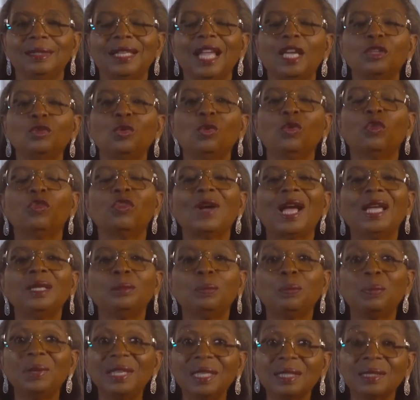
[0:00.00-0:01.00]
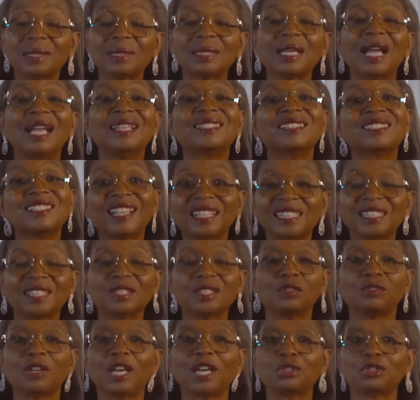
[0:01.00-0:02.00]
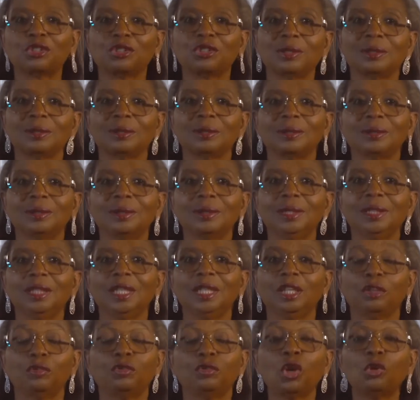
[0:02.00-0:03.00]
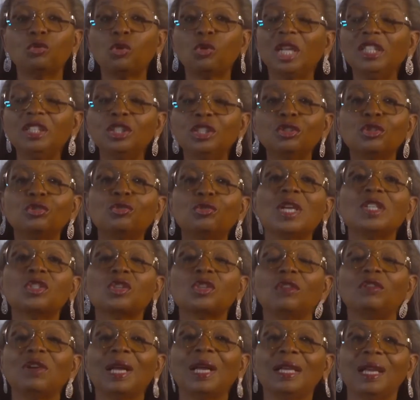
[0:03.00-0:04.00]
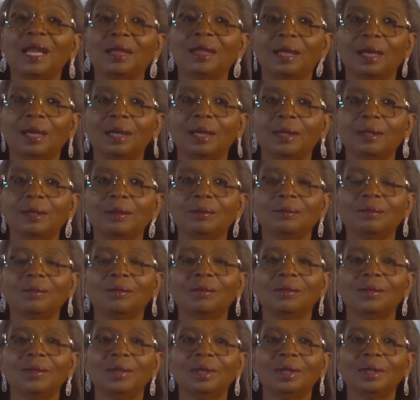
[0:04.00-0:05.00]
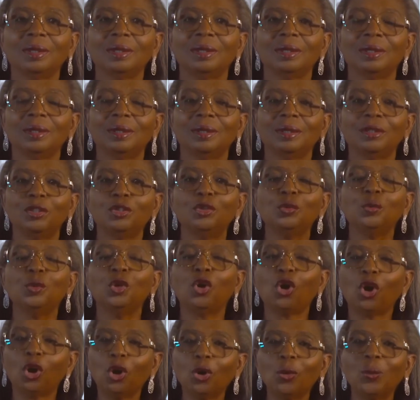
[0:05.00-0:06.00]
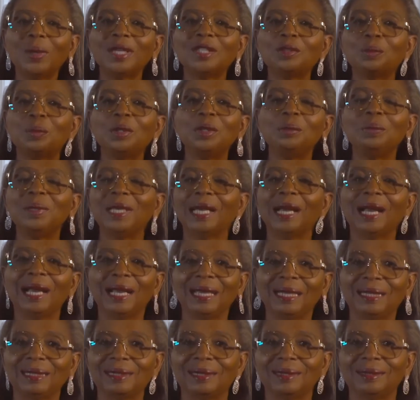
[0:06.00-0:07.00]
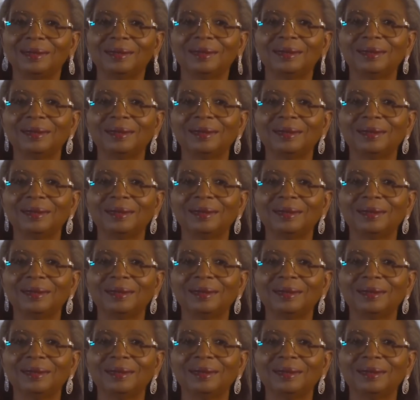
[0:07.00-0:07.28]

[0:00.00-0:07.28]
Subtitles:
that you'll find peace and satisfaction. If you're running the race of another, you will always be behind